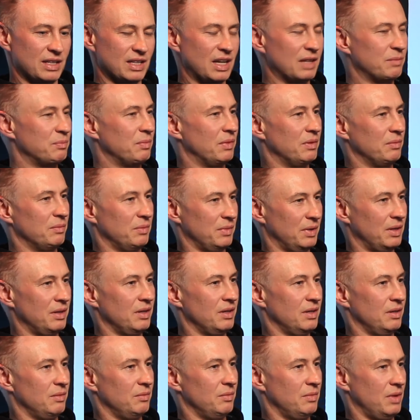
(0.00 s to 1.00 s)

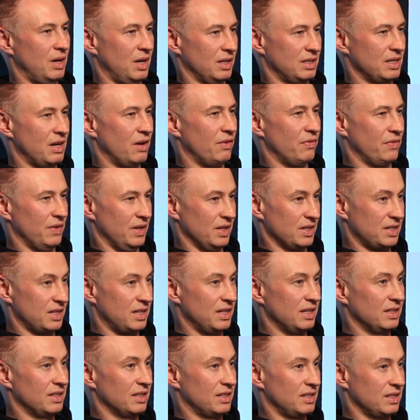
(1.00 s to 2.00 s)
had our first
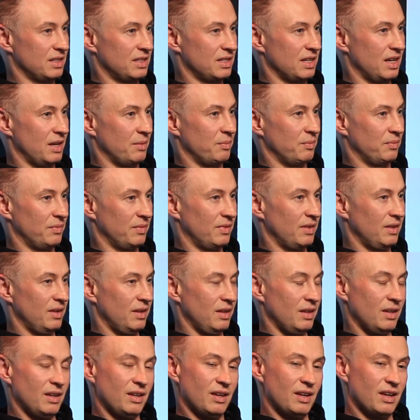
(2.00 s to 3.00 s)
kid at this time,
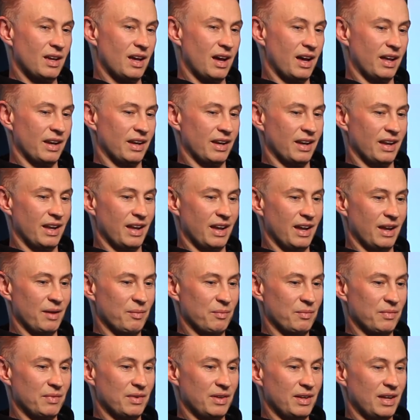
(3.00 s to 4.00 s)

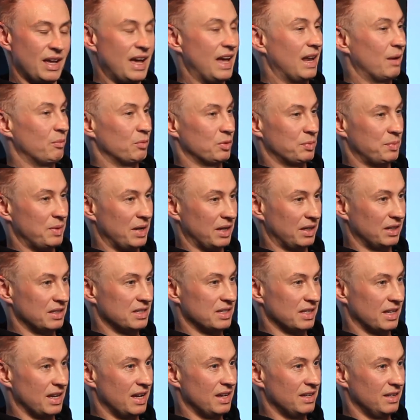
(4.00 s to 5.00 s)
and Helen was pregnant
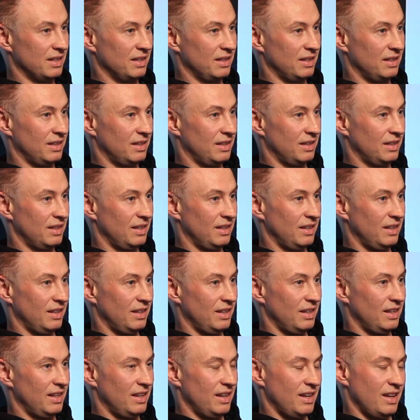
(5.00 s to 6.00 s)
again.
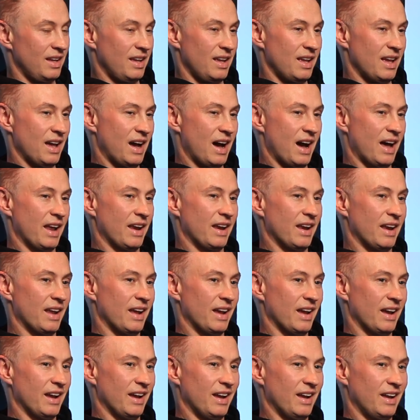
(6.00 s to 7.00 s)

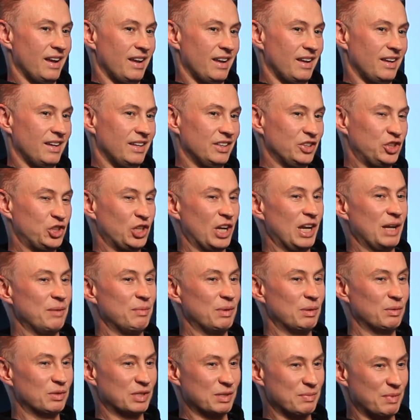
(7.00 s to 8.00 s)
And
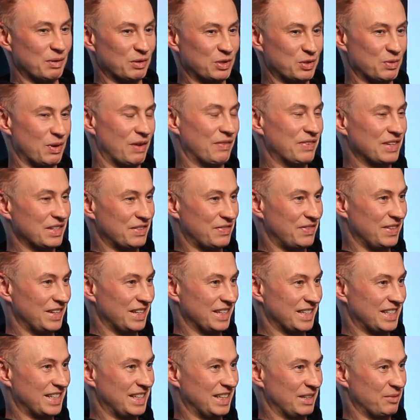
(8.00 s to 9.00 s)
Jamie was about to have his
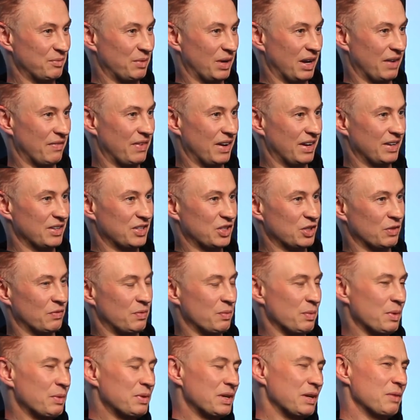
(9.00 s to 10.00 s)
first kid and whatever and stuff.
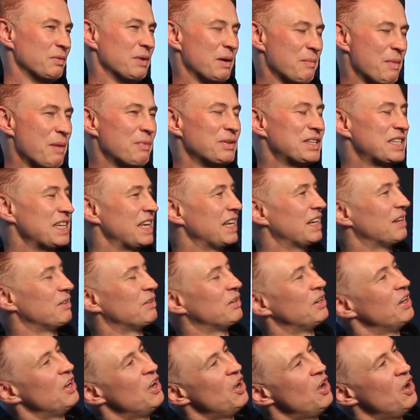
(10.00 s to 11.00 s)
And I remember
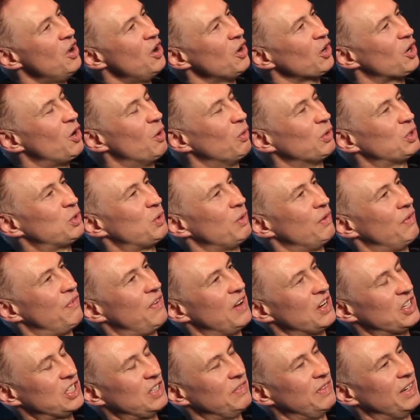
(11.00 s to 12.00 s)
going to a
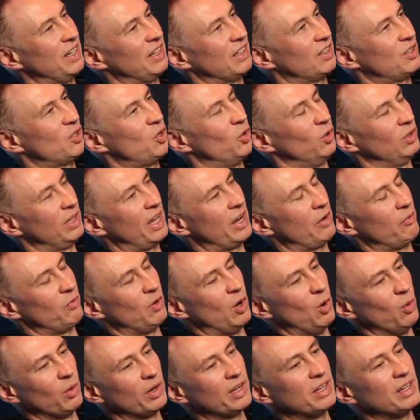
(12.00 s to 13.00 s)
festival called Let It
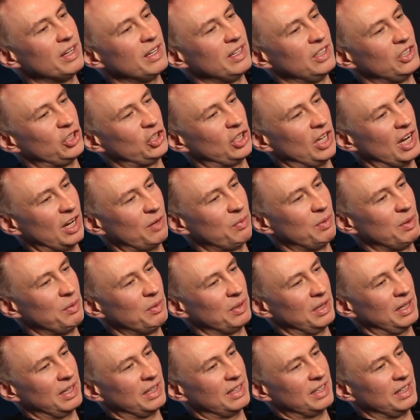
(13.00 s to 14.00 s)
Roll in Czech, and we
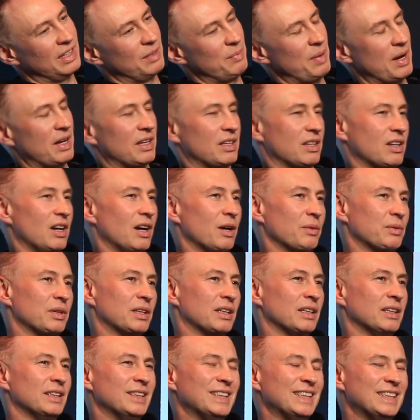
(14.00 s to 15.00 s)
were like in the back of the car thinking,